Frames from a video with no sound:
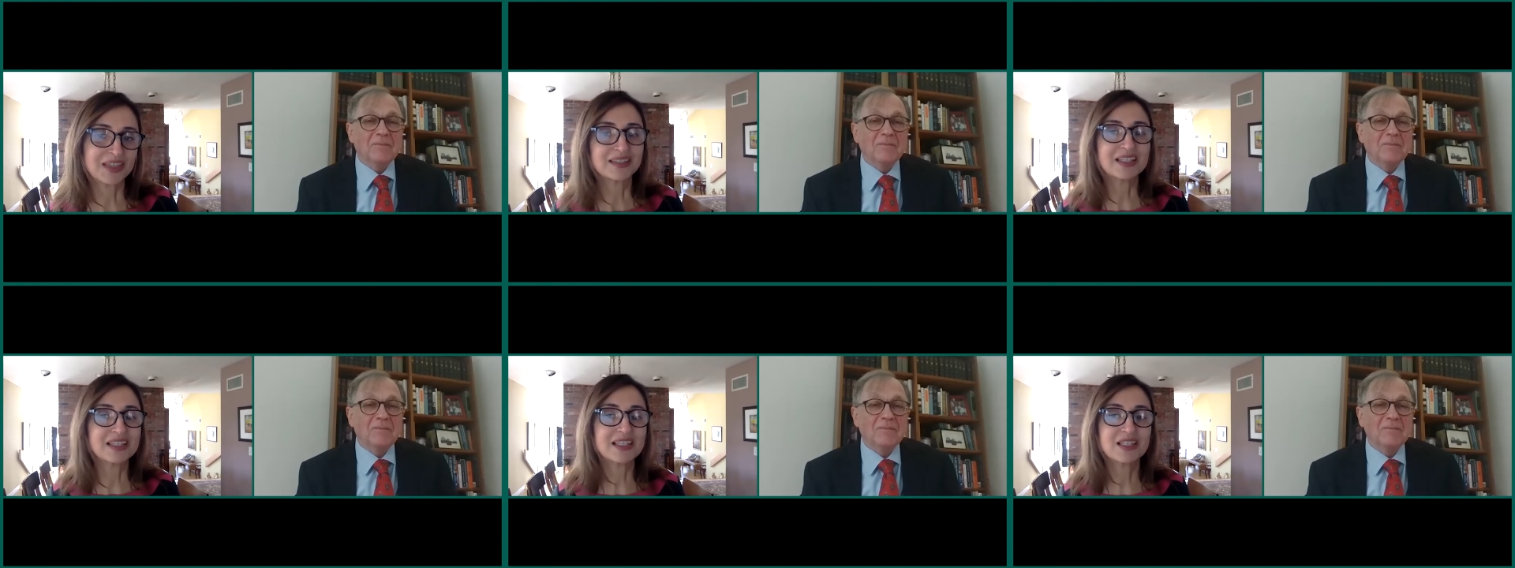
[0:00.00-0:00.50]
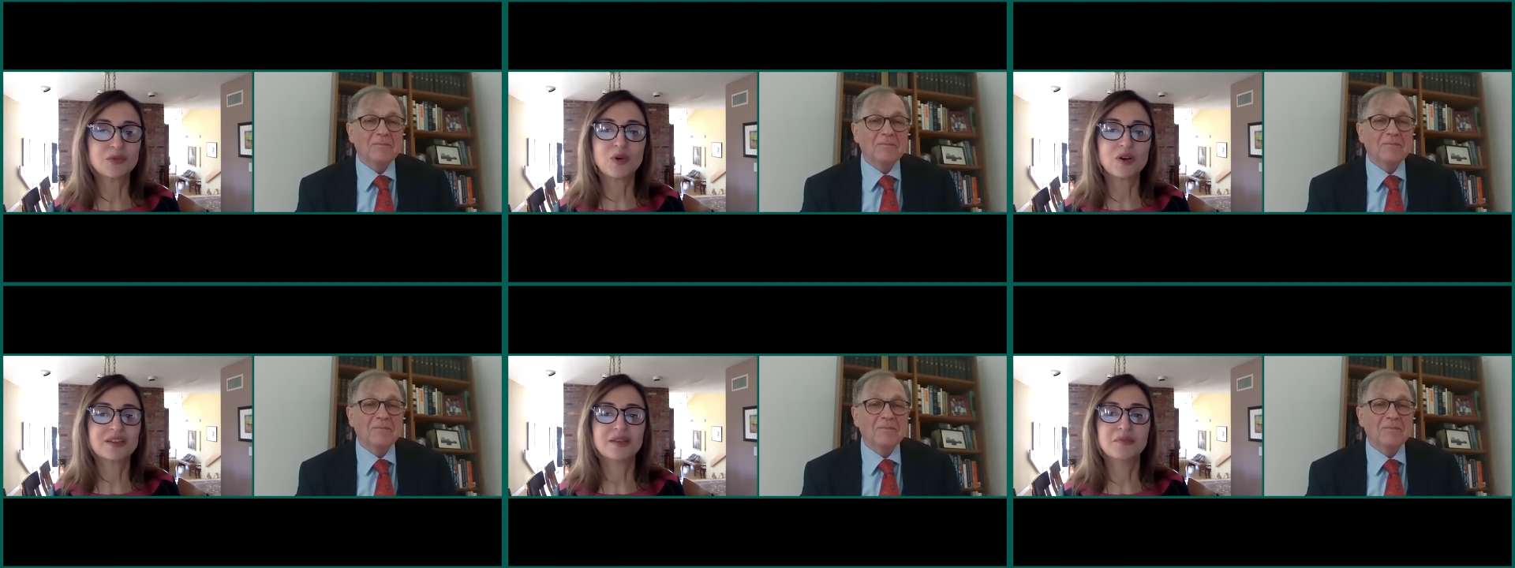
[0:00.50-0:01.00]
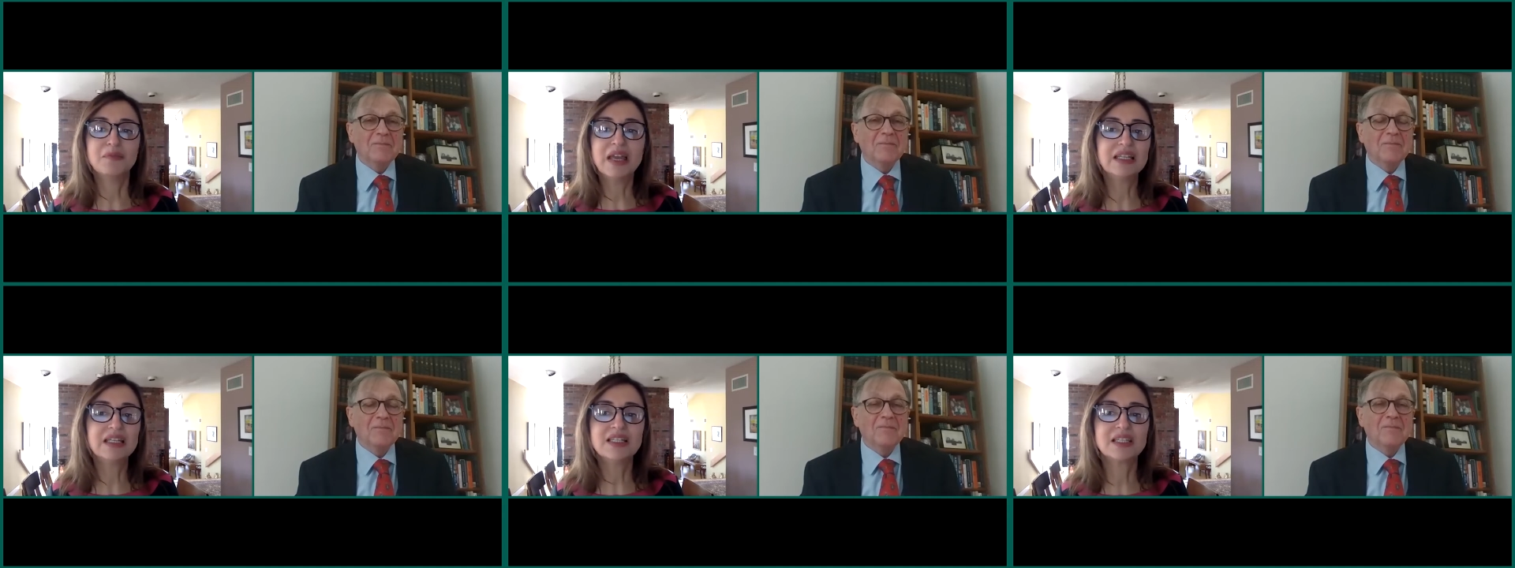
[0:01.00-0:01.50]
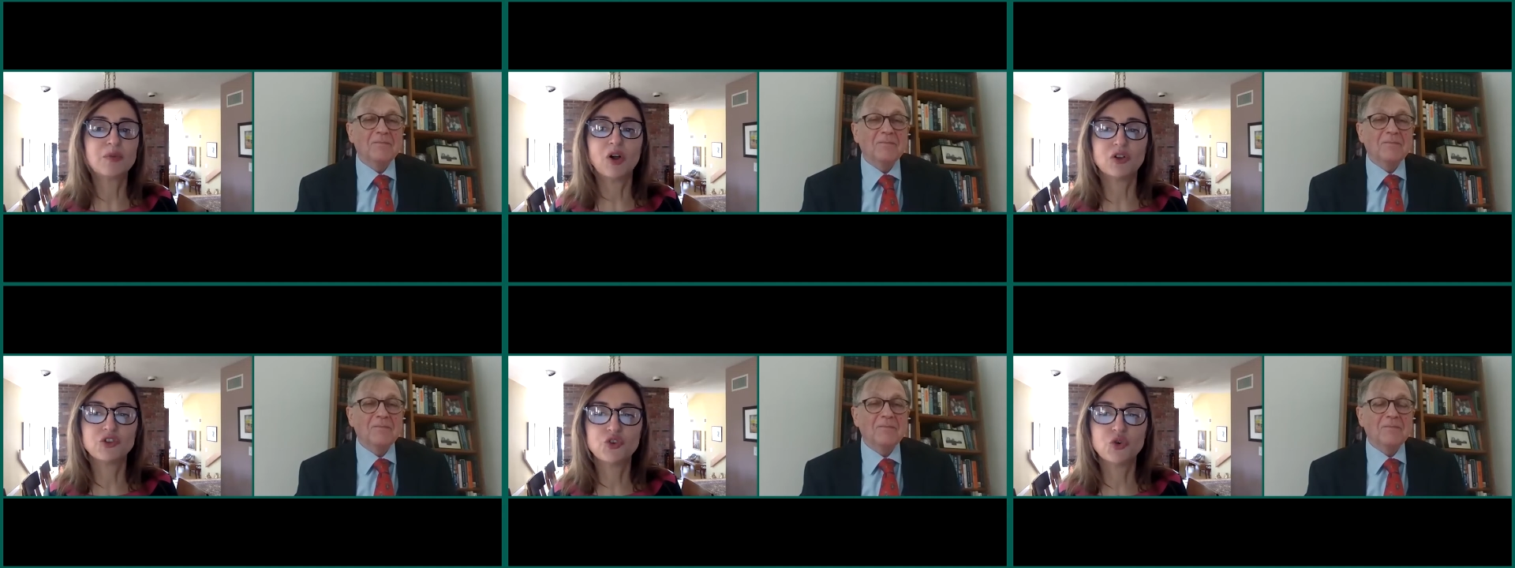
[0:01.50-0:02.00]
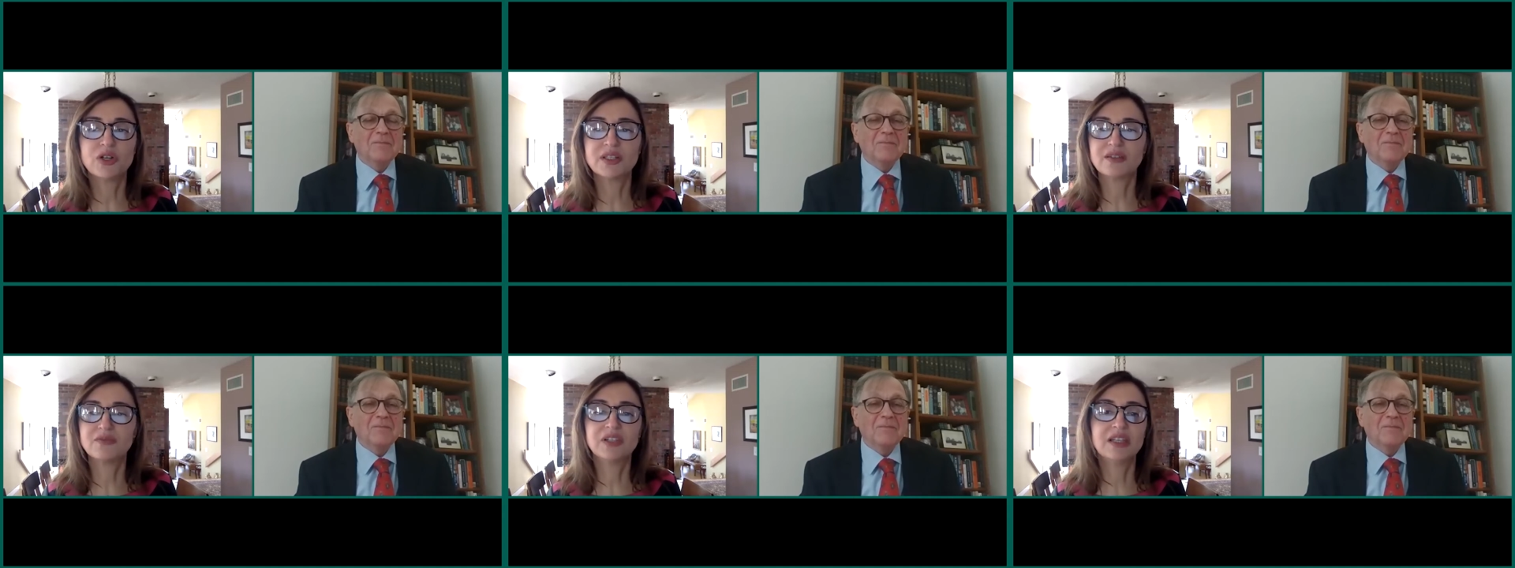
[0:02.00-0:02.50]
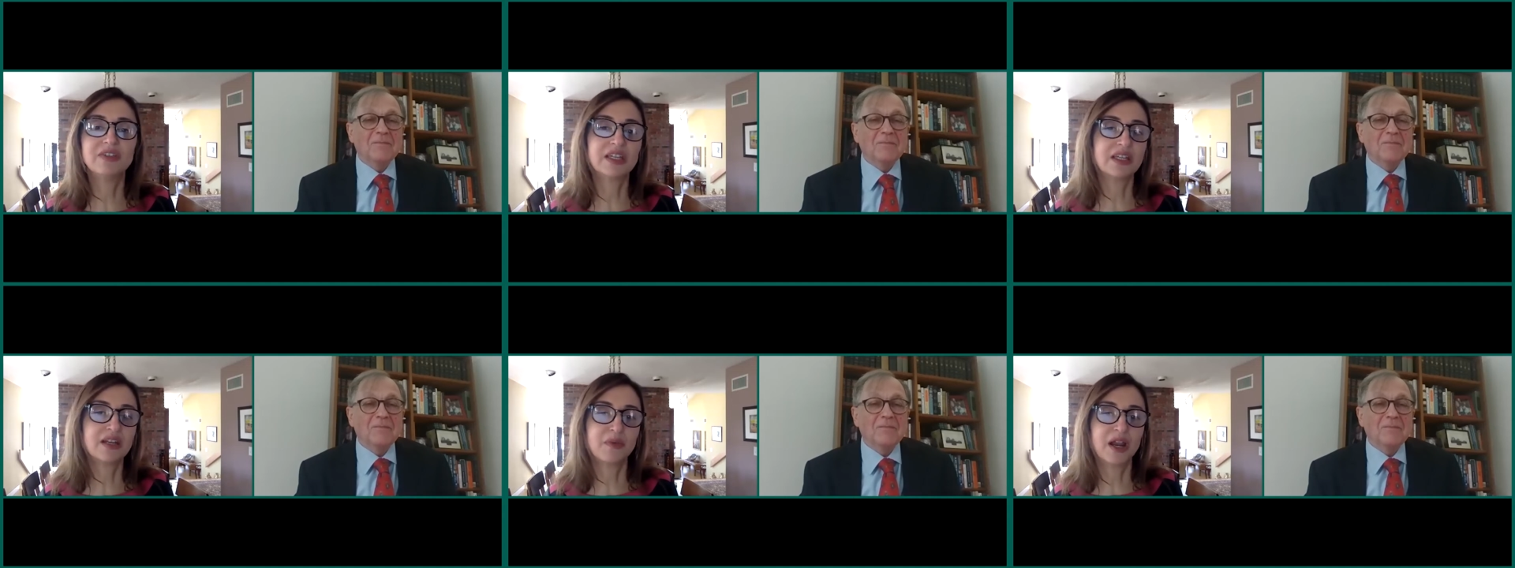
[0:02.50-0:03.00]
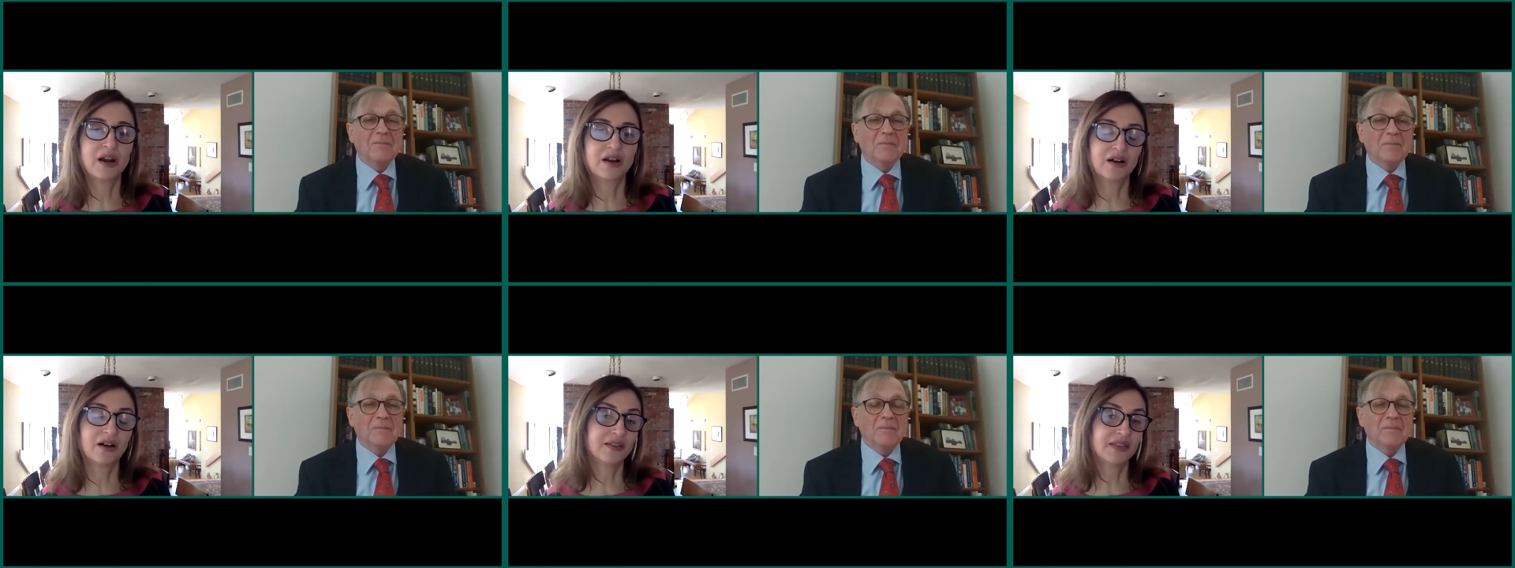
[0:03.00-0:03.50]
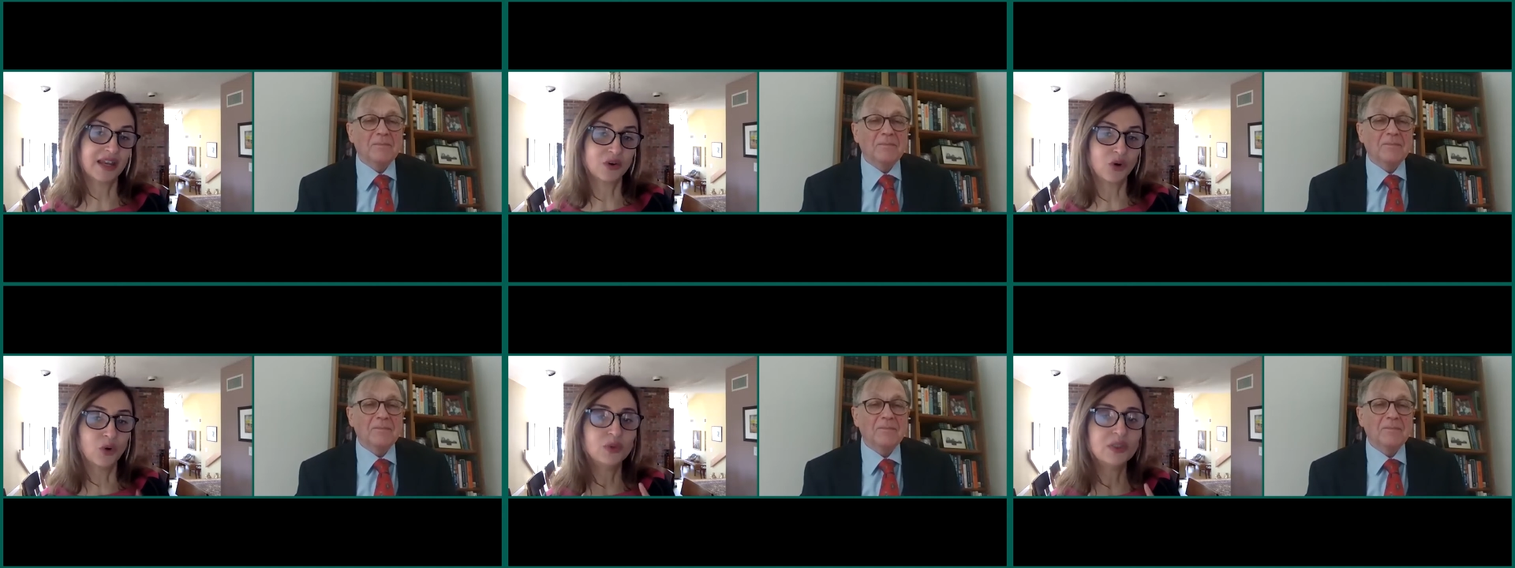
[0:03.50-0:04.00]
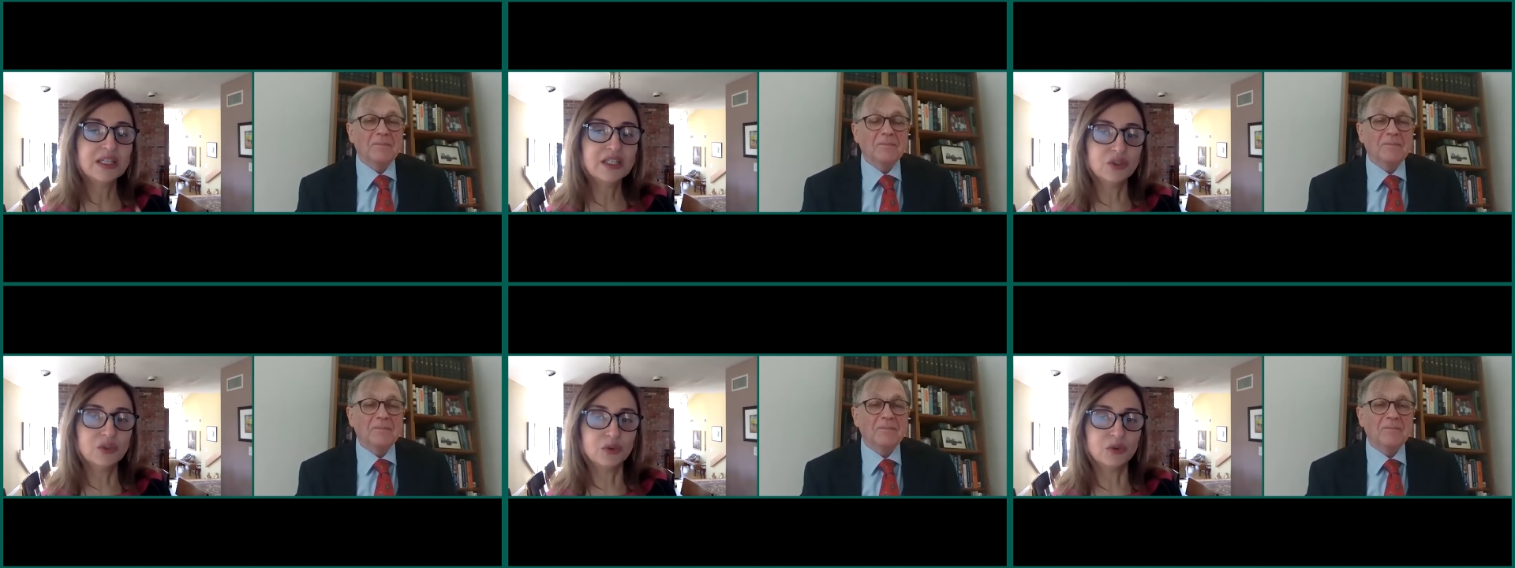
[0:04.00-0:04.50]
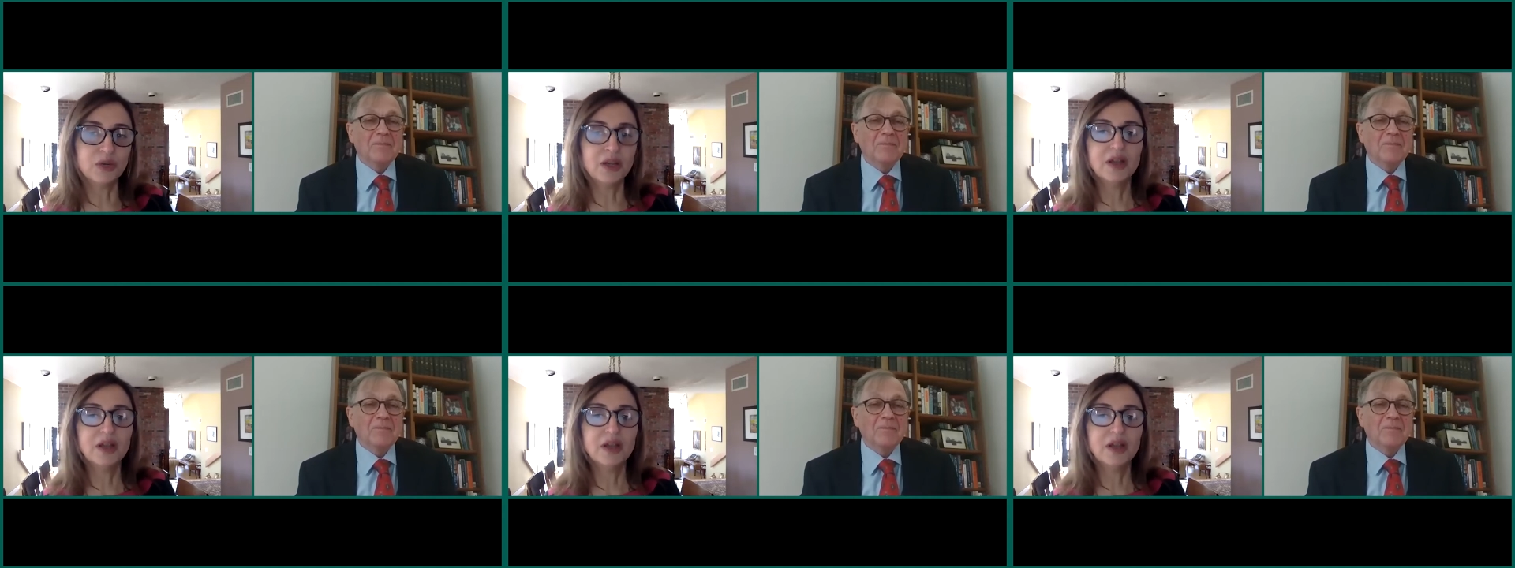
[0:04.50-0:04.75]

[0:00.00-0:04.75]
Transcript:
Speaker 1: This is one of the many small joys of living in America that only you,